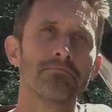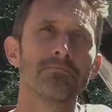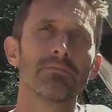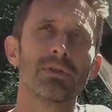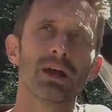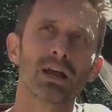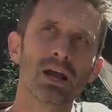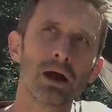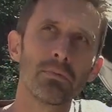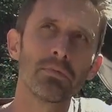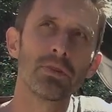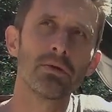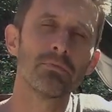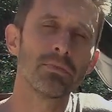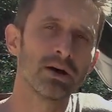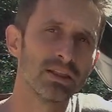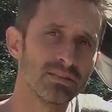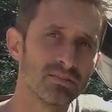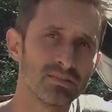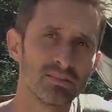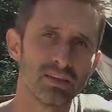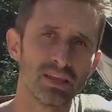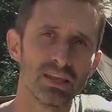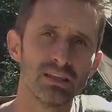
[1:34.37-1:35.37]
a couple of
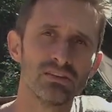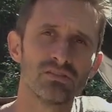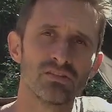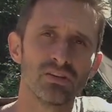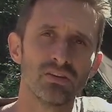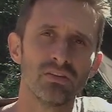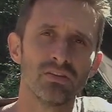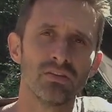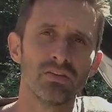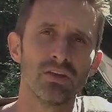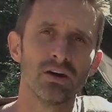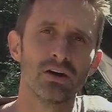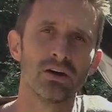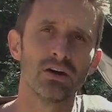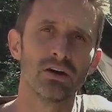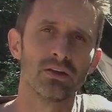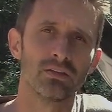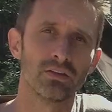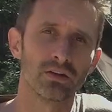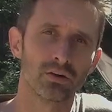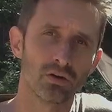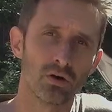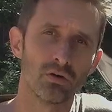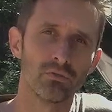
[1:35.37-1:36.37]
months into the,
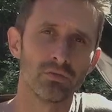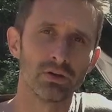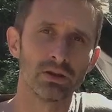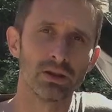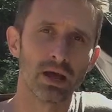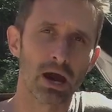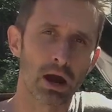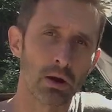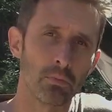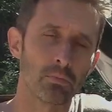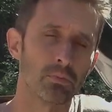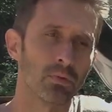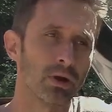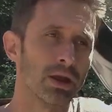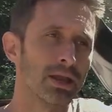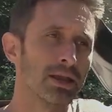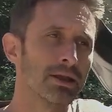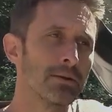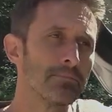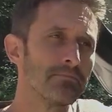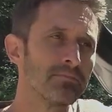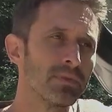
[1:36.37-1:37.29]
the COVID outbreak.